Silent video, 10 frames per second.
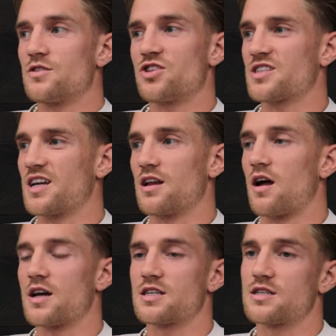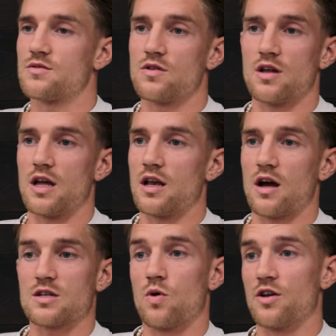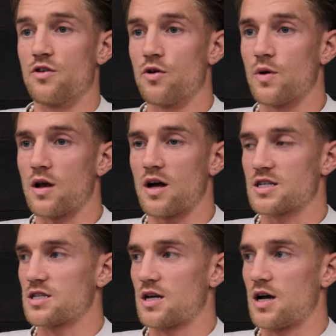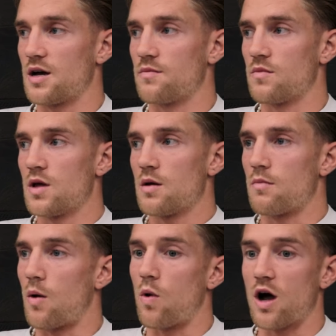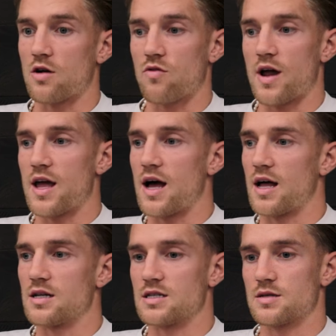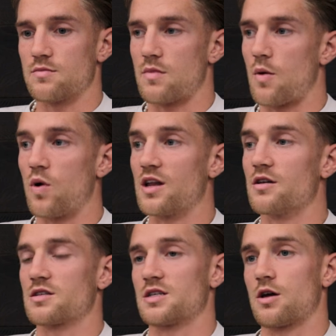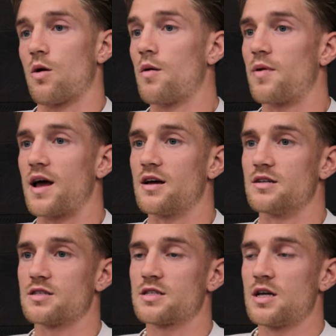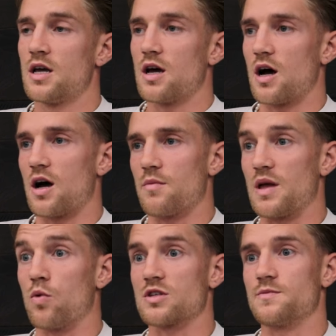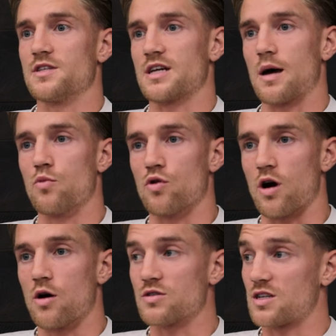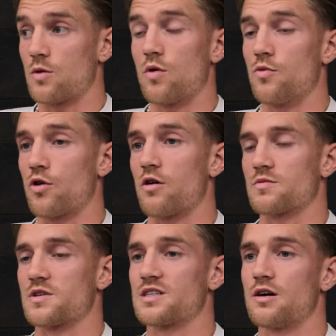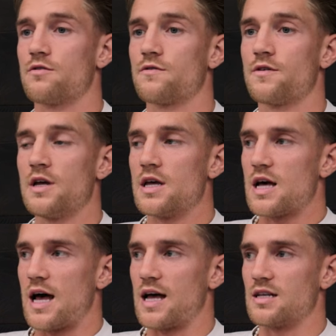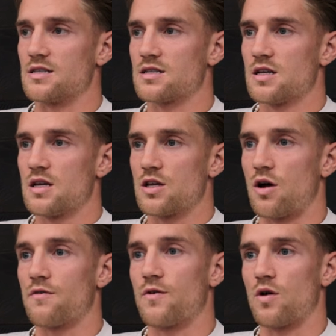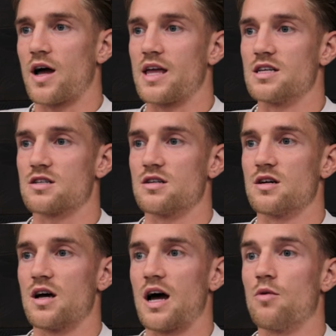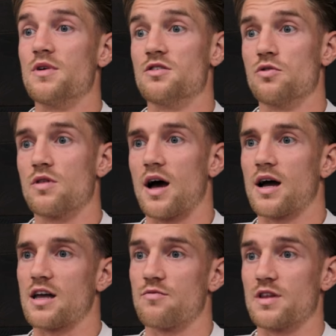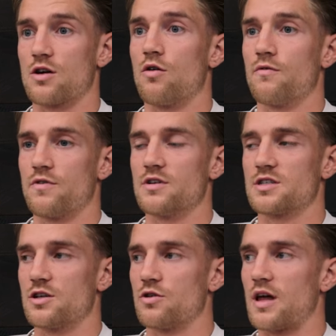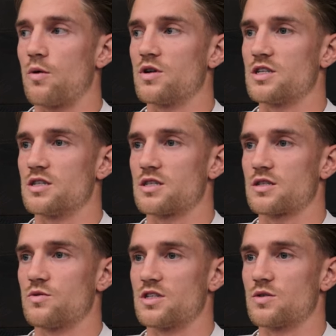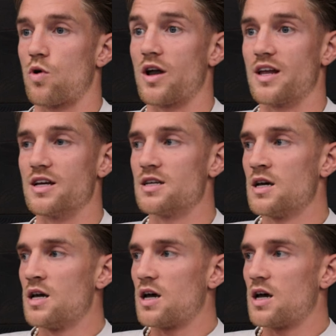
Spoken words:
Just said he likes what I do. He likes my work rate and my willingness to go at players. He wants me to get more goals, and I want more goals myself. And I feel like he's going to help me do that and give me the confidence to do that, which is what I need.